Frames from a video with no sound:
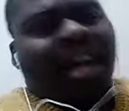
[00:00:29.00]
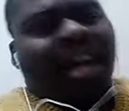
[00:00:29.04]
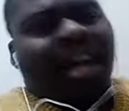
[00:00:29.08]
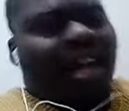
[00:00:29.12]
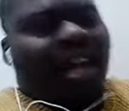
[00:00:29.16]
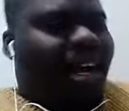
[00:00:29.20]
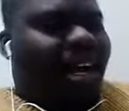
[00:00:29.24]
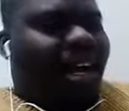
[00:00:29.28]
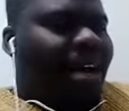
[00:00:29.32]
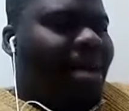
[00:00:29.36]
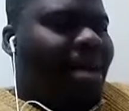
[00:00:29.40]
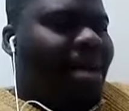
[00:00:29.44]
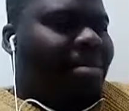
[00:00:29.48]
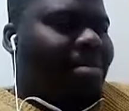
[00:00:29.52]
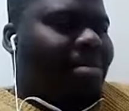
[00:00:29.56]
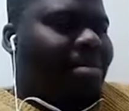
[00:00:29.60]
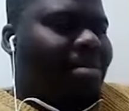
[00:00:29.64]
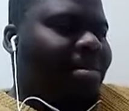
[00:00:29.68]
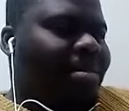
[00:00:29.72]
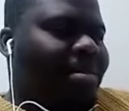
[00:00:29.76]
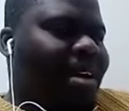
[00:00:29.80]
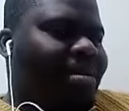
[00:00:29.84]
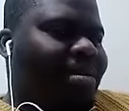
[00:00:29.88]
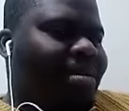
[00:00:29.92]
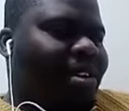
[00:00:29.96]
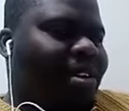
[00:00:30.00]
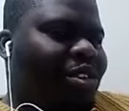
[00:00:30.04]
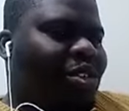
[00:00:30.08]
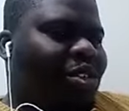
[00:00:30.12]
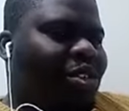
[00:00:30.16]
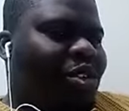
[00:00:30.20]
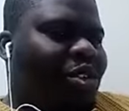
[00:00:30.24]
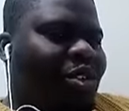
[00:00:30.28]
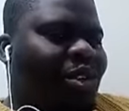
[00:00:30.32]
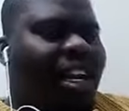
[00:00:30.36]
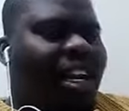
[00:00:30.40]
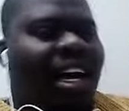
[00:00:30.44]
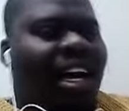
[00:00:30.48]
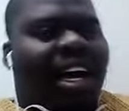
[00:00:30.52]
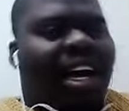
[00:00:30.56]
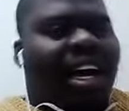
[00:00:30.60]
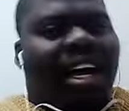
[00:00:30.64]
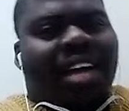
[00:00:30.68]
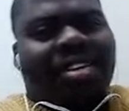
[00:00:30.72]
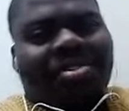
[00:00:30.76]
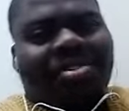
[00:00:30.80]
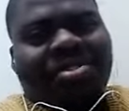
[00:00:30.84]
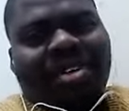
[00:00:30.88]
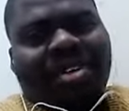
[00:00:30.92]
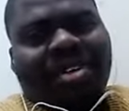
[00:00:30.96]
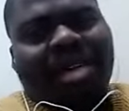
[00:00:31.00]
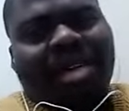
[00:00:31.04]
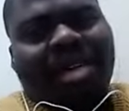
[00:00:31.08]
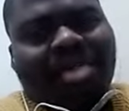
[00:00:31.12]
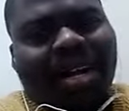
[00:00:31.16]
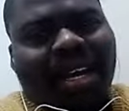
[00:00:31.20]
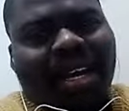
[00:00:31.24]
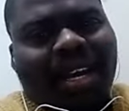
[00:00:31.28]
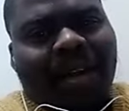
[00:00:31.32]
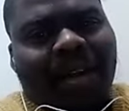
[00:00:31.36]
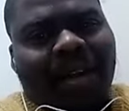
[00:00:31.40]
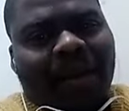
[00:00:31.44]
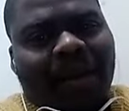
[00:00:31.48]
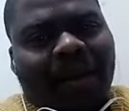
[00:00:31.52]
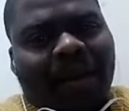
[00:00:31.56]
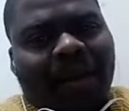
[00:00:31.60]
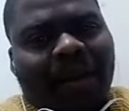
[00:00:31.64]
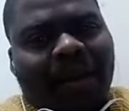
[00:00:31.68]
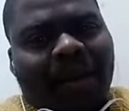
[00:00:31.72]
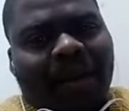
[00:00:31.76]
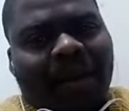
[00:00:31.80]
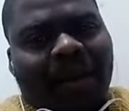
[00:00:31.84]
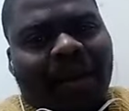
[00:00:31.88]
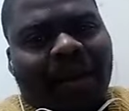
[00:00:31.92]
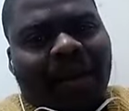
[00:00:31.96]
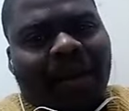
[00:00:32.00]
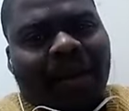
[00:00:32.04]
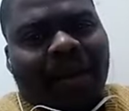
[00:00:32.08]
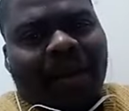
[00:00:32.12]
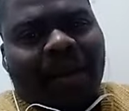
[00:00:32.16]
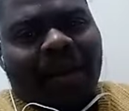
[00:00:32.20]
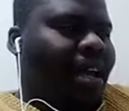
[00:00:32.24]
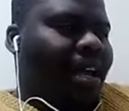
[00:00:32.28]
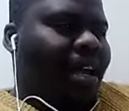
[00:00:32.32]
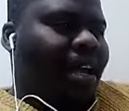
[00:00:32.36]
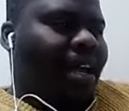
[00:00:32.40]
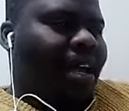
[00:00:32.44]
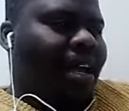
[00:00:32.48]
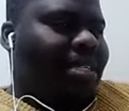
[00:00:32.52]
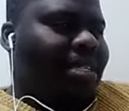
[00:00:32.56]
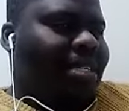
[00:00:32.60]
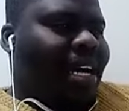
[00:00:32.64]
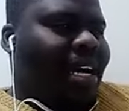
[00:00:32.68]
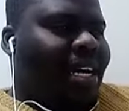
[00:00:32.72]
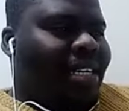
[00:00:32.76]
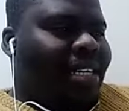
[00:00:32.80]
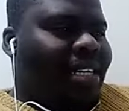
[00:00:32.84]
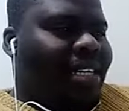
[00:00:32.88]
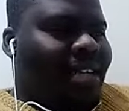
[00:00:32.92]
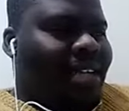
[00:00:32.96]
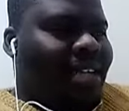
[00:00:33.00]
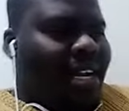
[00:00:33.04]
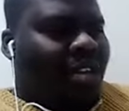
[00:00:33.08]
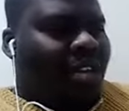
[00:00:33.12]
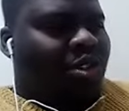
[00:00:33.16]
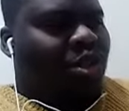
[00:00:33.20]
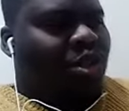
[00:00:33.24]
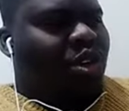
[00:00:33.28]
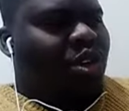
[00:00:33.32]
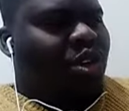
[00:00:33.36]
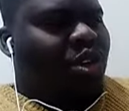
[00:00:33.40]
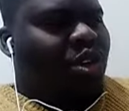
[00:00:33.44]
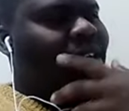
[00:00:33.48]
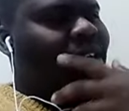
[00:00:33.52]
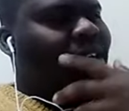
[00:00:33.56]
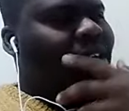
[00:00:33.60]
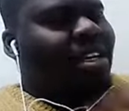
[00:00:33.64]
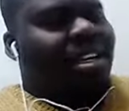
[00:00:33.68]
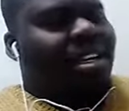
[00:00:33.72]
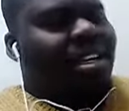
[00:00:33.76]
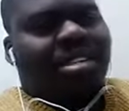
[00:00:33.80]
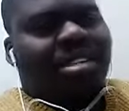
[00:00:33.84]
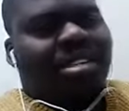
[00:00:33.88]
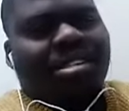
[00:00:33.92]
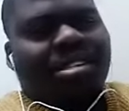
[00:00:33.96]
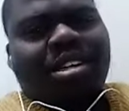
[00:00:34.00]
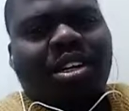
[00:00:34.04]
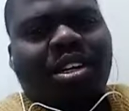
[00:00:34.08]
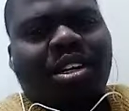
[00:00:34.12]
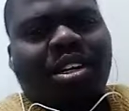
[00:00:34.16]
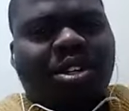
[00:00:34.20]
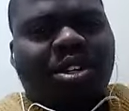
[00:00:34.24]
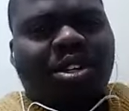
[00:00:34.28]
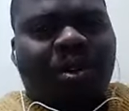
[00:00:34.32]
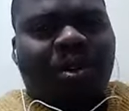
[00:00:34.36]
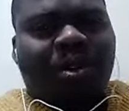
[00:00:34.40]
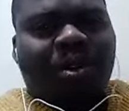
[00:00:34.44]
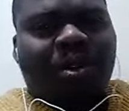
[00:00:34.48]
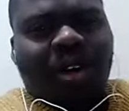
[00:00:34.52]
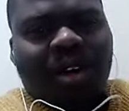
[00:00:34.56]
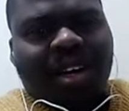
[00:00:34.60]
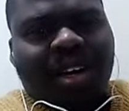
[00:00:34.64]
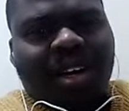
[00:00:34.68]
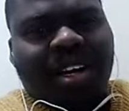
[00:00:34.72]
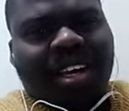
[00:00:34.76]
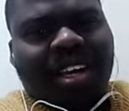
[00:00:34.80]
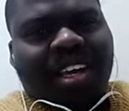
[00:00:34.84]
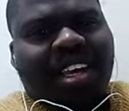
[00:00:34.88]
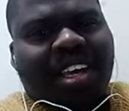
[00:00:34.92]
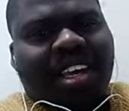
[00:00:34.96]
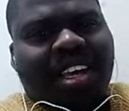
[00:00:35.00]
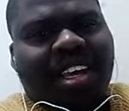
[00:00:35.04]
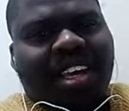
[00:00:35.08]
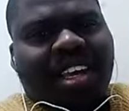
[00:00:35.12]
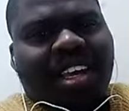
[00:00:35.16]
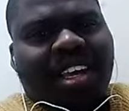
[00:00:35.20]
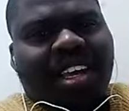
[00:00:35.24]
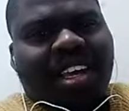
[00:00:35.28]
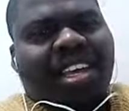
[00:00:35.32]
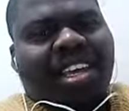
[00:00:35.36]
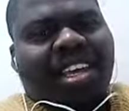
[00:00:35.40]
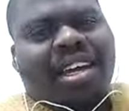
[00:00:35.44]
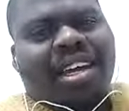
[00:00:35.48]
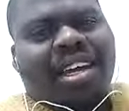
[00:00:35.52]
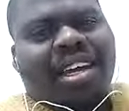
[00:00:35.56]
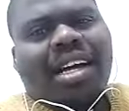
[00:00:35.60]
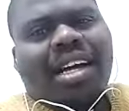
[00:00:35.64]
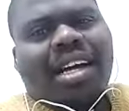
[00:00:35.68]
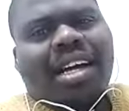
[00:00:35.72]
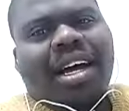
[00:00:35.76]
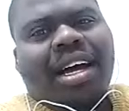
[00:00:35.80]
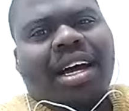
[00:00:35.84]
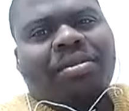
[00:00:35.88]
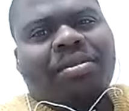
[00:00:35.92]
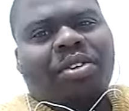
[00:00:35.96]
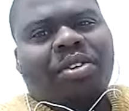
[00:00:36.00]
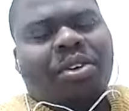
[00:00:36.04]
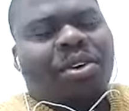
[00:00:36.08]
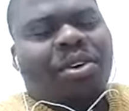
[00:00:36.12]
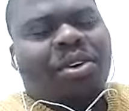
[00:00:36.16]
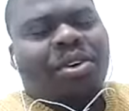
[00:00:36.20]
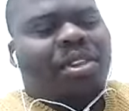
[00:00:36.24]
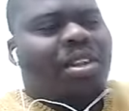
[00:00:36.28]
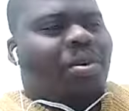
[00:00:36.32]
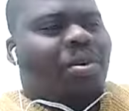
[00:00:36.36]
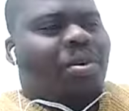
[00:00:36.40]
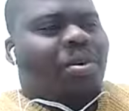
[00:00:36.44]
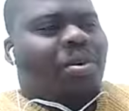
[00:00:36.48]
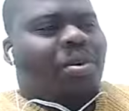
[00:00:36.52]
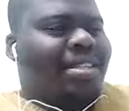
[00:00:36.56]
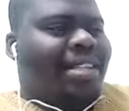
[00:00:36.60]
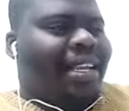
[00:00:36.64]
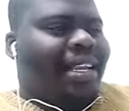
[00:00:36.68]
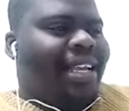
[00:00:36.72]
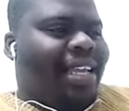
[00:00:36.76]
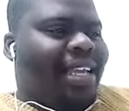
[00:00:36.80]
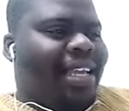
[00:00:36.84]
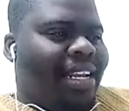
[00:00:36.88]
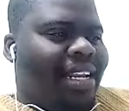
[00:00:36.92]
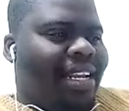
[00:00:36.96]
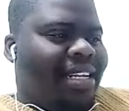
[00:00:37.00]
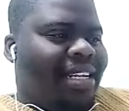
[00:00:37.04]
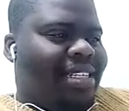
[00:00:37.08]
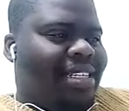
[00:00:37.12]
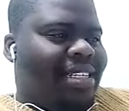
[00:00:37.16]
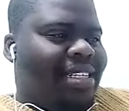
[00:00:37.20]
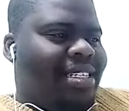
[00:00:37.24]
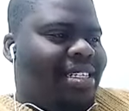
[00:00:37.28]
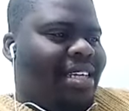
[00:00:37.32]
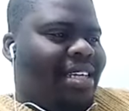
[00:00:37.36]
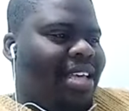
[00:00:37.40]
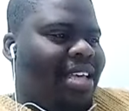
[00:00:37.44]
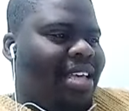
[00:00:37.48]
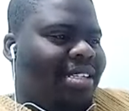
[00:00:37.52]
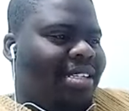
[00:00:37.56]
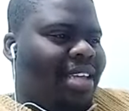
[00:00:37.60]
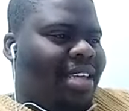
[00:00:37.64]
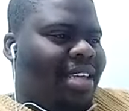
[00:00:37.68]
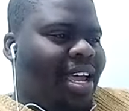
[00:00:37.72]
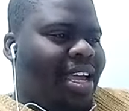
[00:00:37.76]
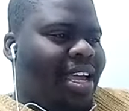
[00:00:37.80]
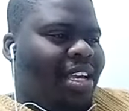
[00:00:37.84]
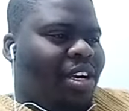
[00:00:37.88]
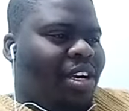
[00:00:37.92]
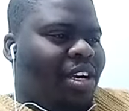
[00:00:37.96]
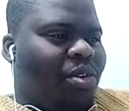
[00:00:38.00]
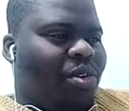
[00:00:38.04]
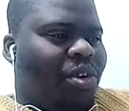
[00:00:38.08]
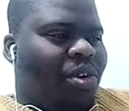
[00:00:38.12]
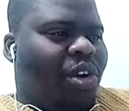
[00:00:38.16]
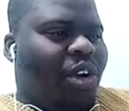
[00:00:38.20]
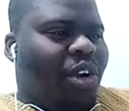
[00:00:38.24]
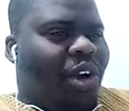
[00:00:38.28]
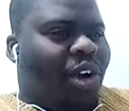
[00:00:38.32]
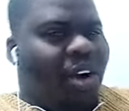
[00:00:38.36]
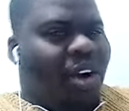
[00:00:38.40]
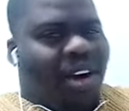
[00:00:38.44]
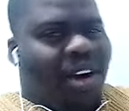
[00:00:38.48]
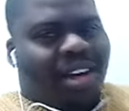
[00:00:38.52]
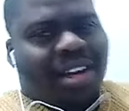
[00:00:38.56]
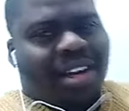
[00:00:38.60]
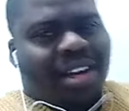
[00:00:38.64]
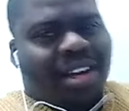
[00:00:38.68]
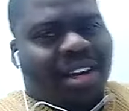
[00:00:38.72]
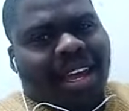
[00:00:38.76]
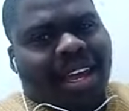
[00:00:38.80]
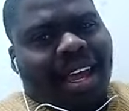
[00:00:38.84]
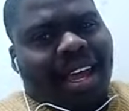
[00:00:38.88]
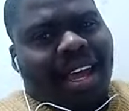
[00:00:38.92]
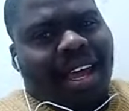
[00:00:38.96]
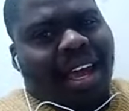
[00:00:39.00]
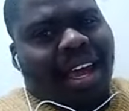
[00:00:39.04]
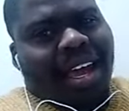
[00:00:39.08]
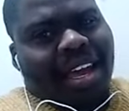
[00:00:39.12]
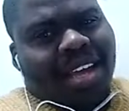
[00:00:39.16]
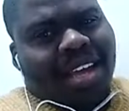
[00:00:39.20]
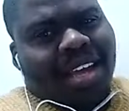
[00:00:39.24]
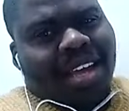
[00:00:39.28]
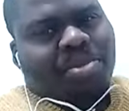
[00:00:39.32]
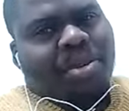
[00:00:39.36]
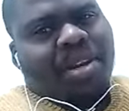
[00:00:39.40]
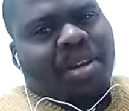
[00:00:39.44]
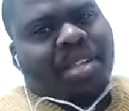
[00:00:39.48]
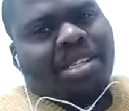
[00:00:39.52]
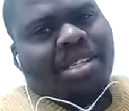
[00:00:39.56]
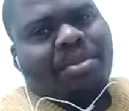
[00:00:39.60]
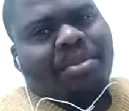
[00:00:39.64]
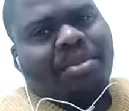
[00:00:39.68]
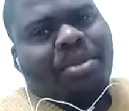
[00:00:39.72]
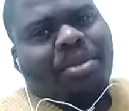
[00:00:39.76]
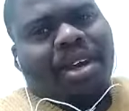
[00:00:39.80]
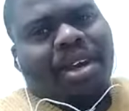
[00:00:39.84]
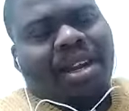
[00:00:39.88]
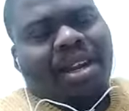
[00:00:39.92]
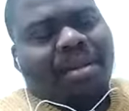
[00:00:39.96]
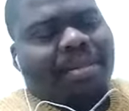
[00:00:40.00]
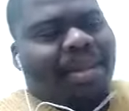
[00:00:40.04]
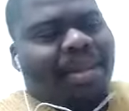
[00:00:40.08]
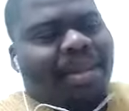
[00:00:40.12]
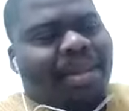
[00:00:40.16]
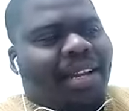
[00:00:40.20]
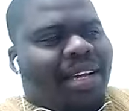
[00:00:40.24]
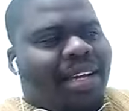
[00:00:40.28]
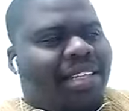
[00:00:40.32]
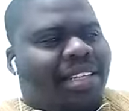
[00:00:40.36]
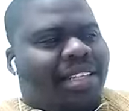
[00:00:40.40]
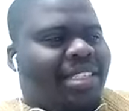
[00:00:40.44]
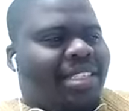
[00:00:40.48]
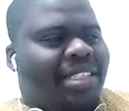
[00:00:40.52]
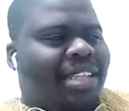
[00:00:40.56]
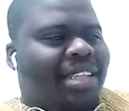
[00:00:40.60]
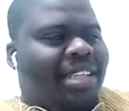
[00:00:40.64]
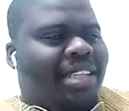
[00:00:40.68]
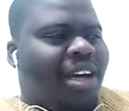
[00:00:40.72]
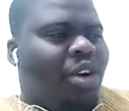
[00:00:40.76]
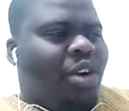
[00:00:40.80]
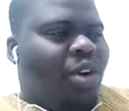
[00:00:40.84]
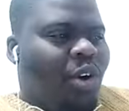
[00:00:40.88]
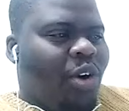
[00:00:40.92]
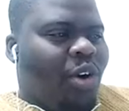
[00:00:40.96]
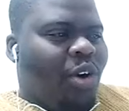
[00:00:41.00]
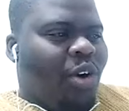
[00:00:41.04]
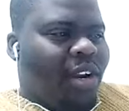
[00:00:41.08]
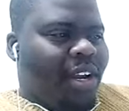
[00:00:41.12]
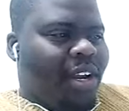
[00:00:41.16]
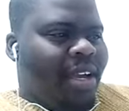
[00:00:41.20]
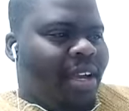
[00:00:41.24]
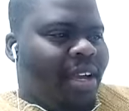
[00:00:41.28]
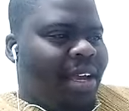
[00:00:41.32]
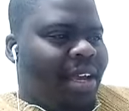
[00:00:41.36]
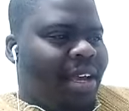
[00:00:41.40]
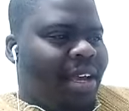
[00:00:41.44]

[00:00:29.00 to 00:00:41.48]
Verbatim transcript: um, but I'm coming to you live up again. Uh, Mtata. As you know that it is six o'clock, it is time for the Wesley Guild SA o'clock. And Sipile Sabuya Namhlanje Sakona.